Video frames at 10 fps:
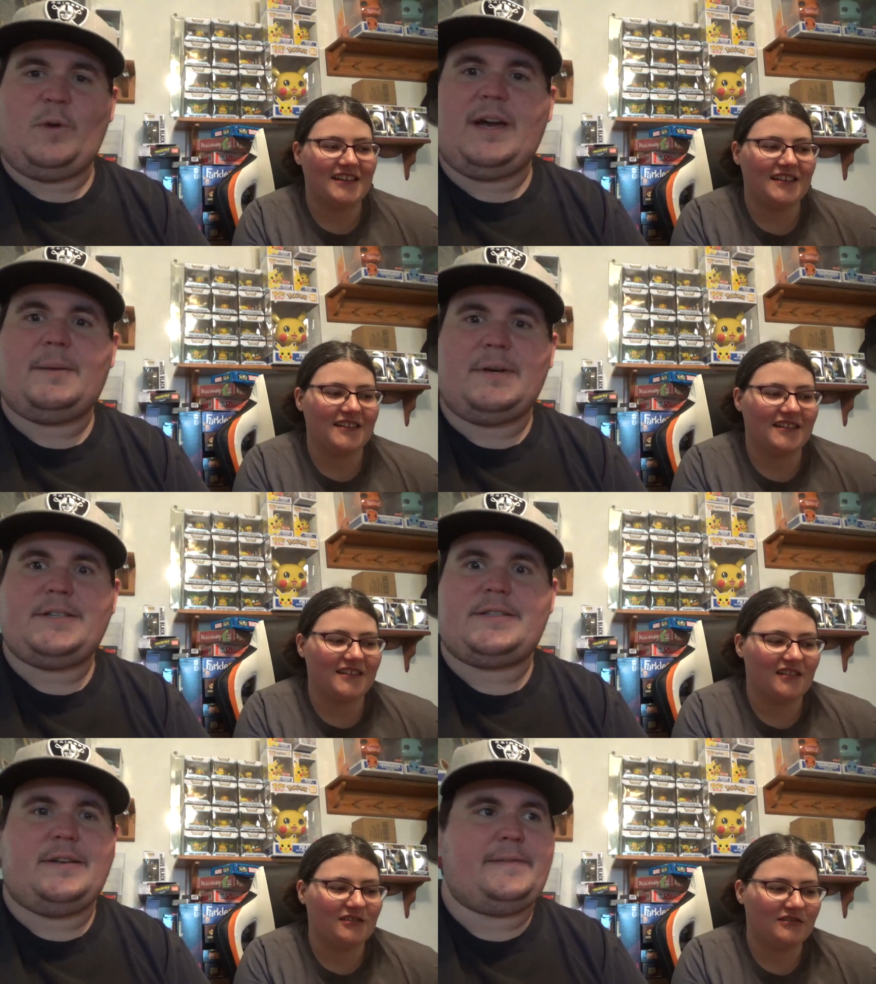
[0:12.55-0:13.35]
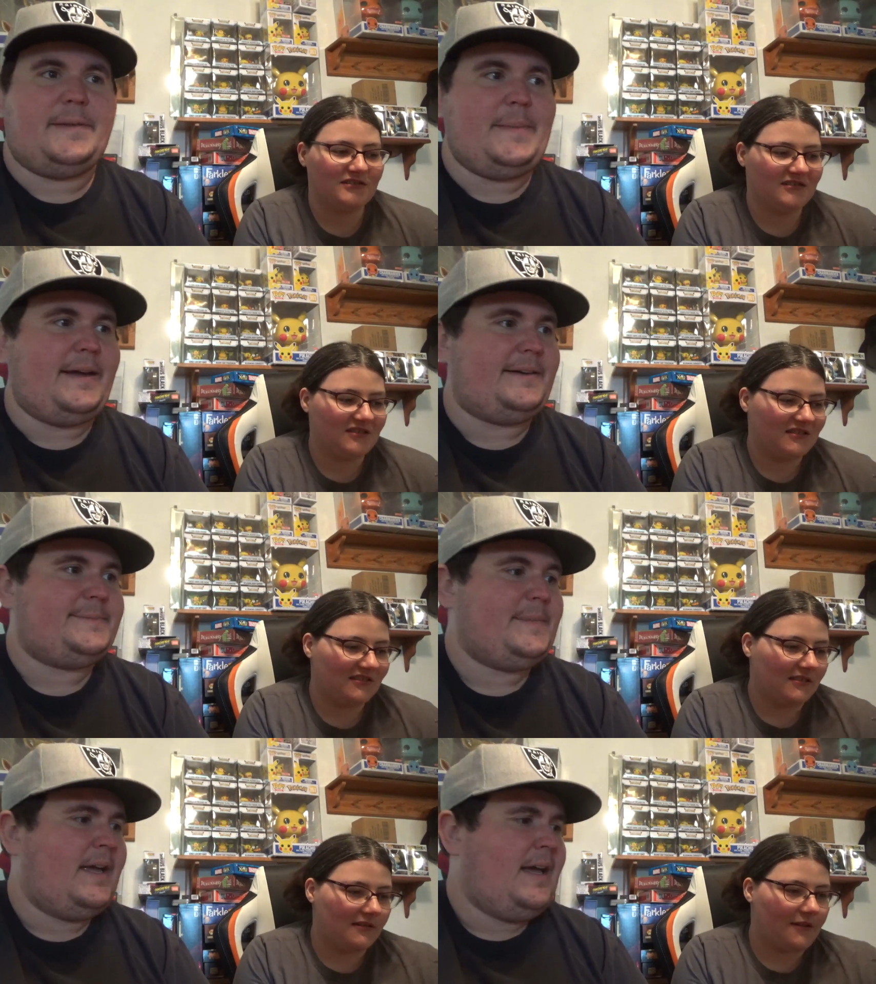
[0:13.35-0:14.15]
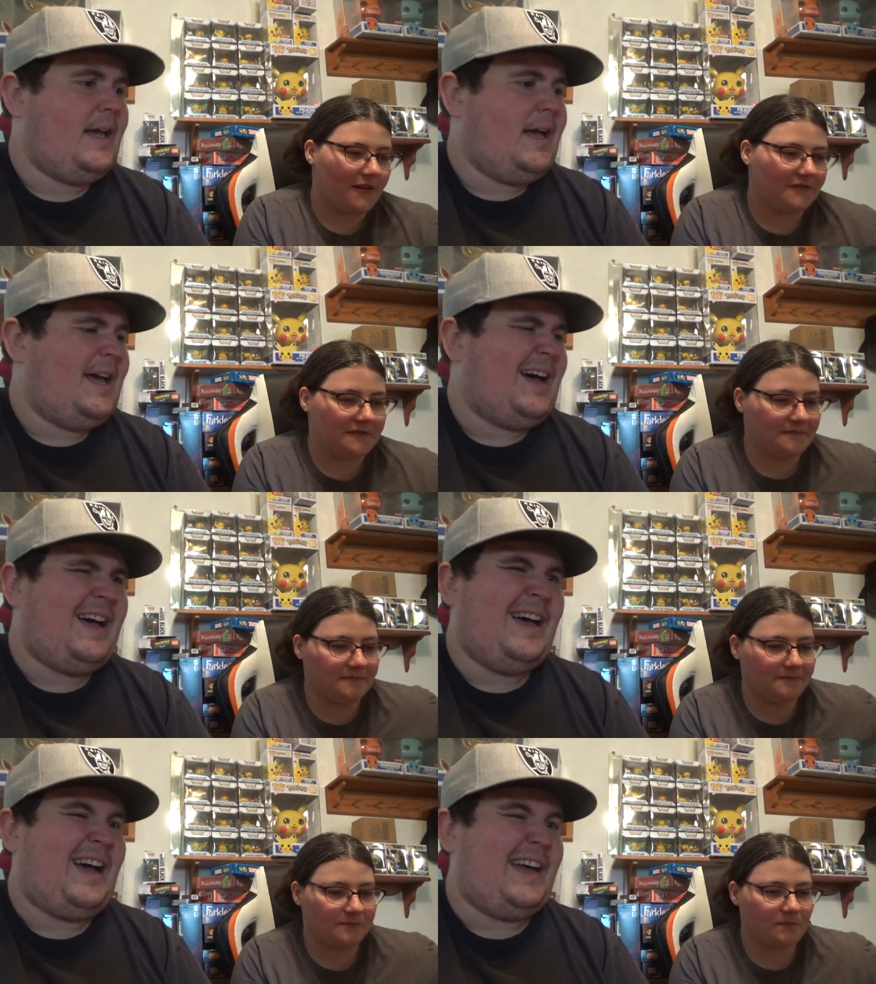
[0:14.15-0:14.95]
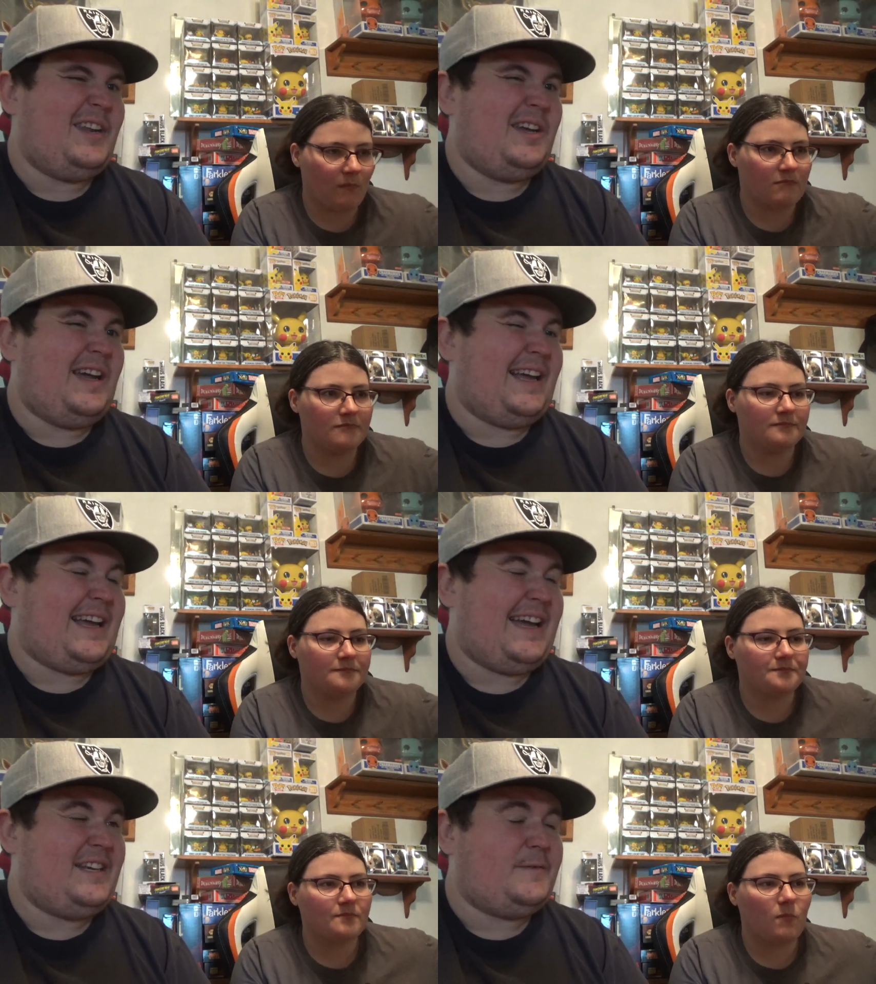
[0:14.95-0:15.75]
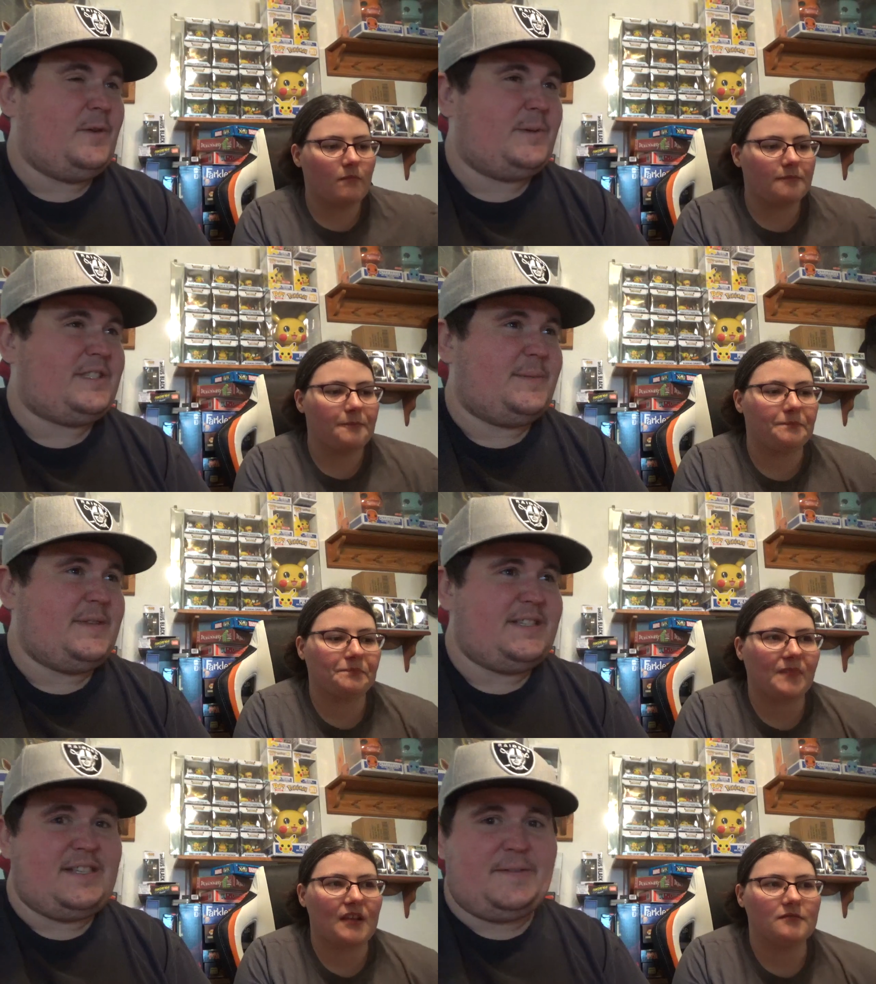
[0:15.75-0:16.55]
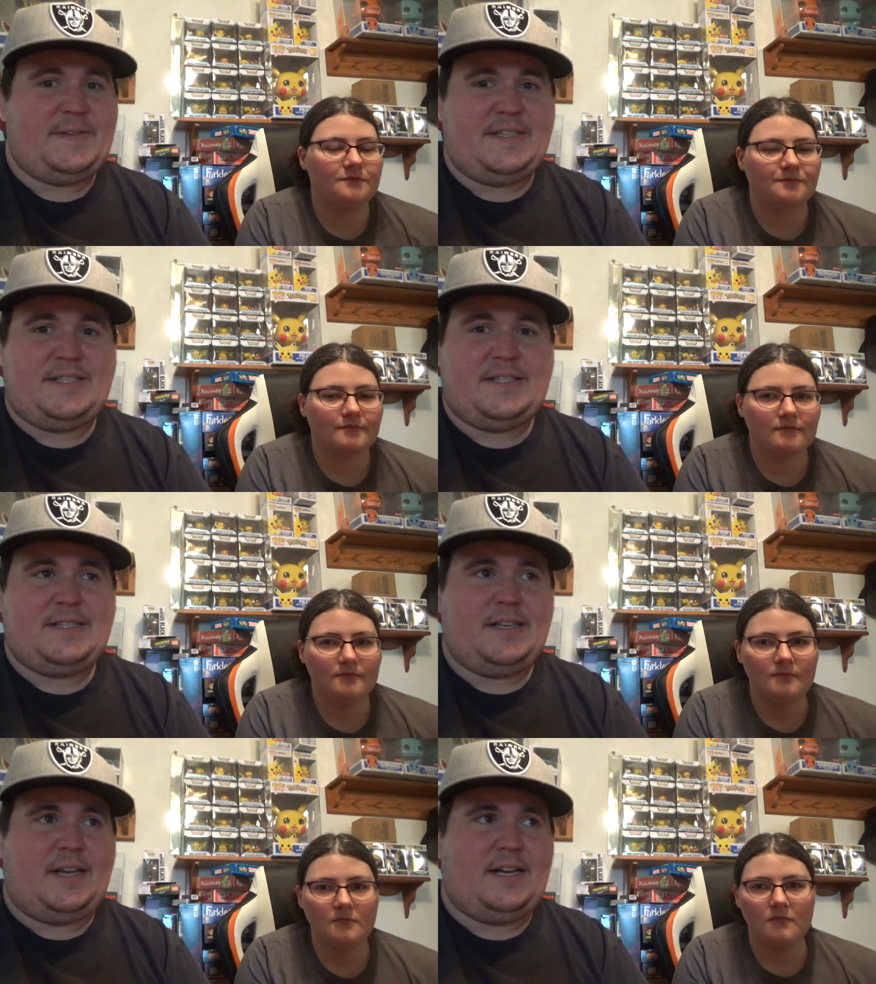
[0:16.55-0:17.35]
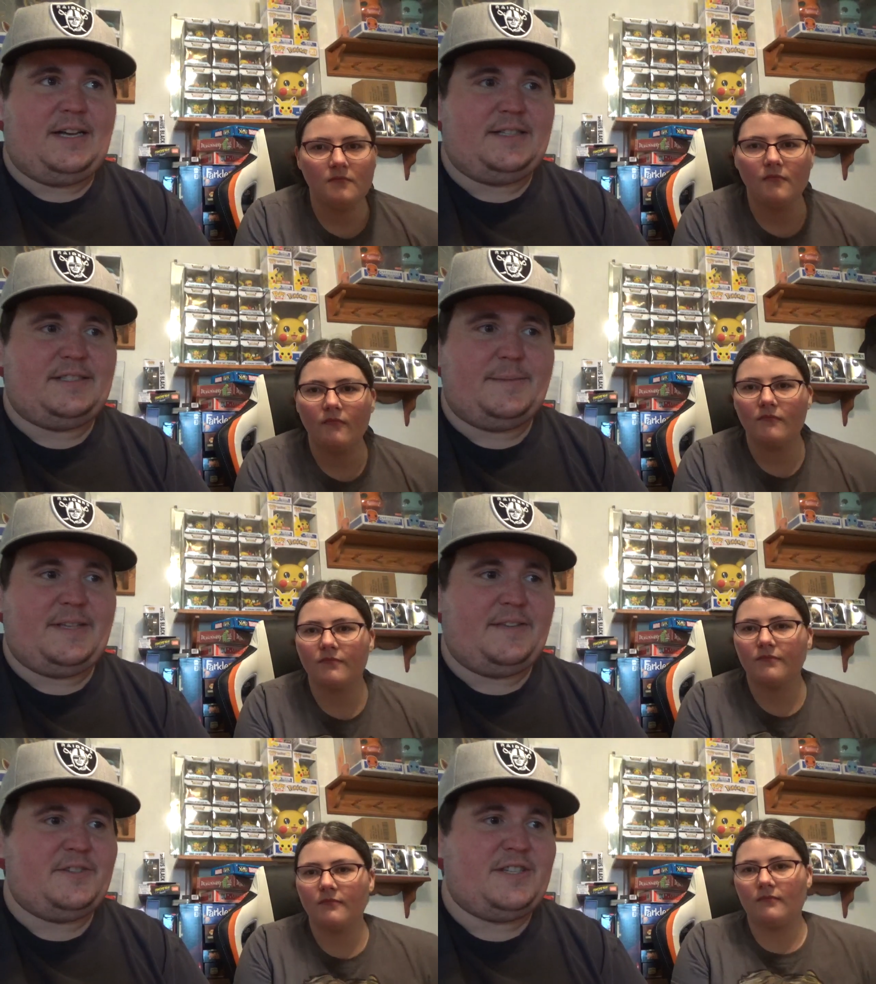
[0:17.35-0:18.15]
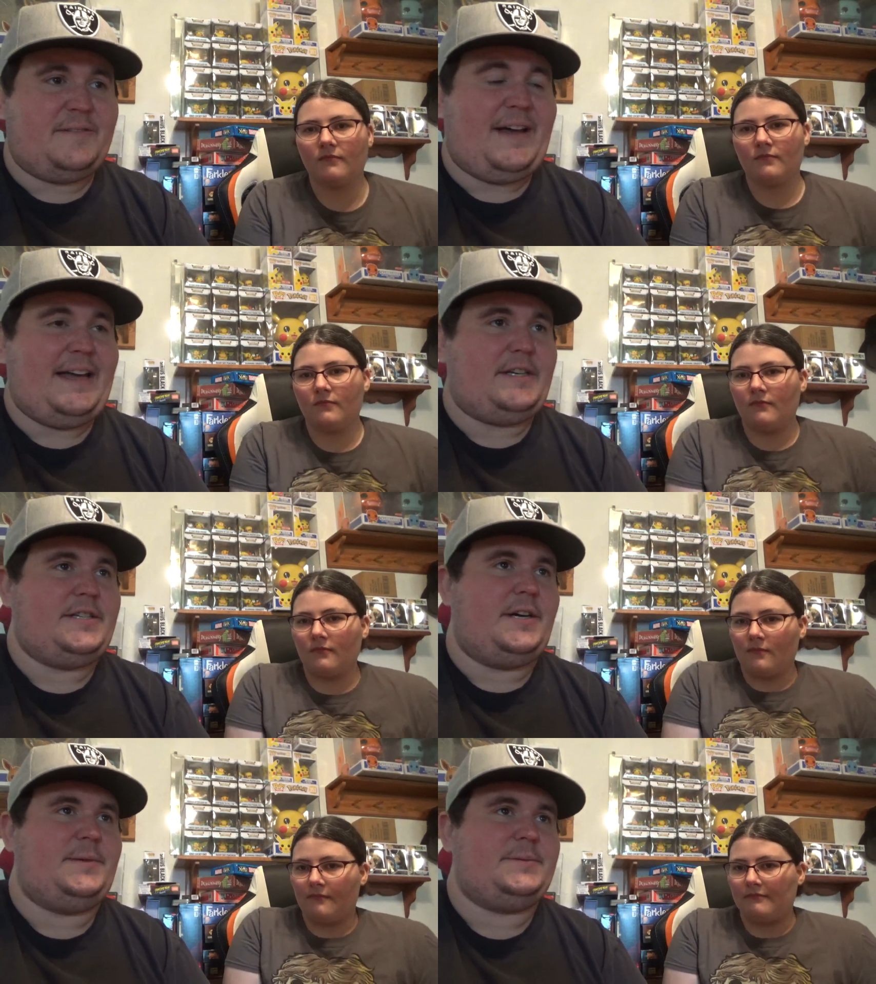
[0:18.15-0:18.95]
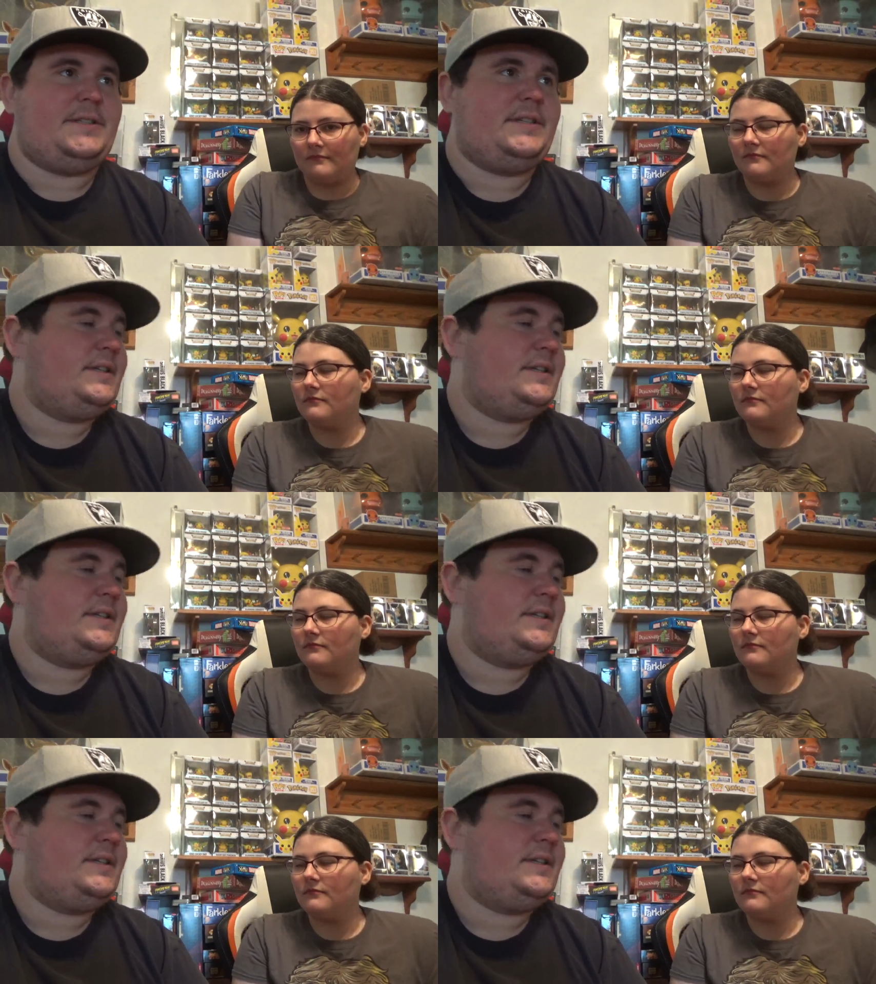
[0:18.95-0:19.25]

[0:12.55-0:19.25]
Speaker 1: we got a bunch of stuff in the mail. I know, I kind of know what some of the stuff is. Uh, some of the other stuff I don't.